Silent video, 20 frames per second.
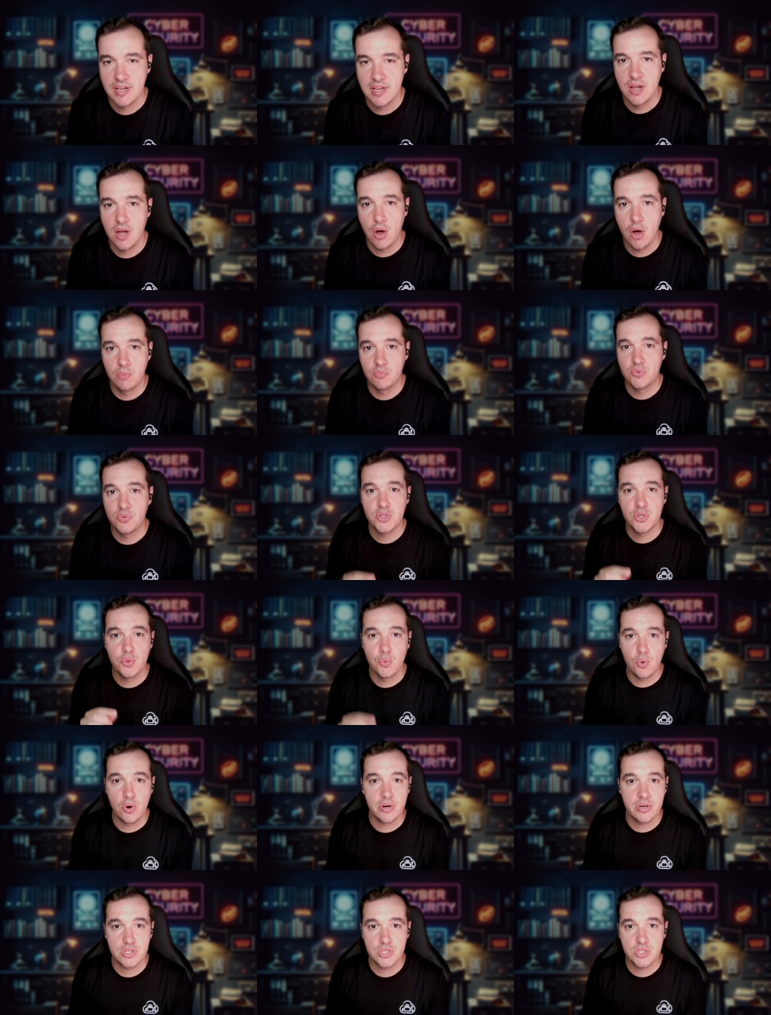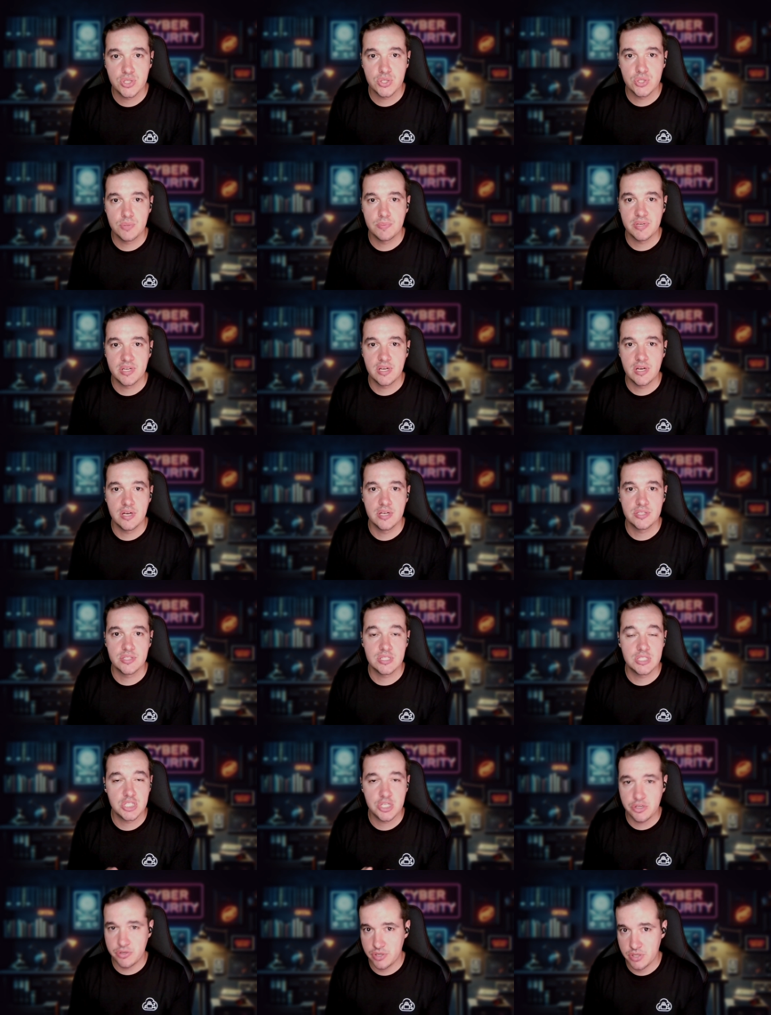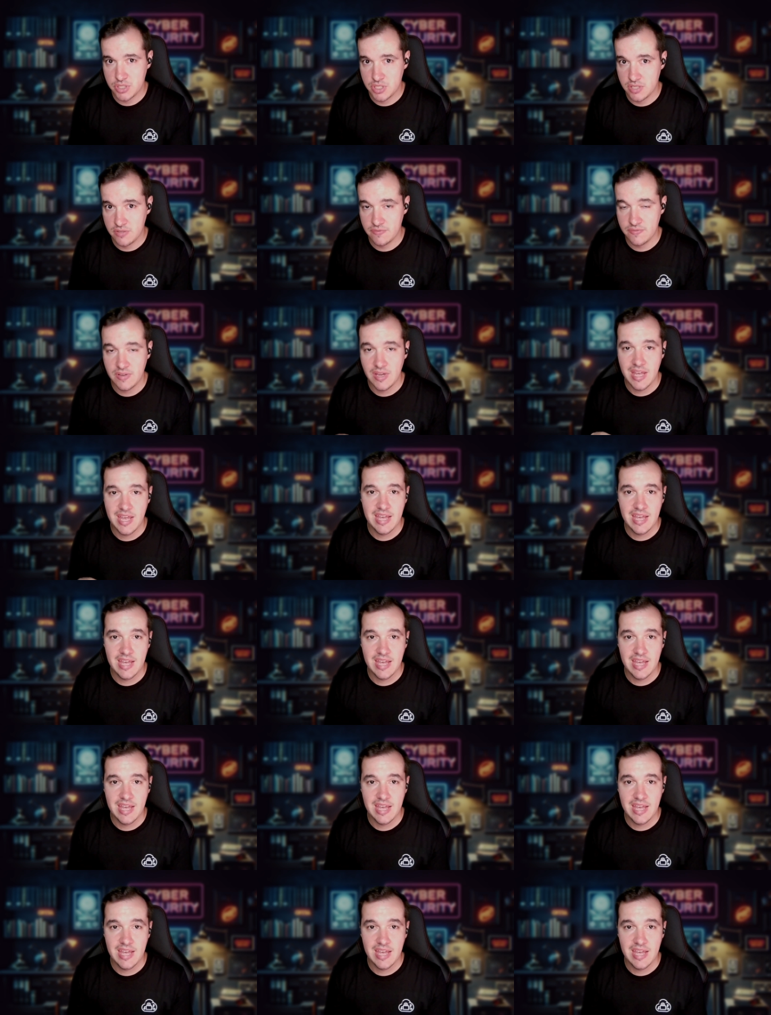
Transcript: Hopefully you are too, because generative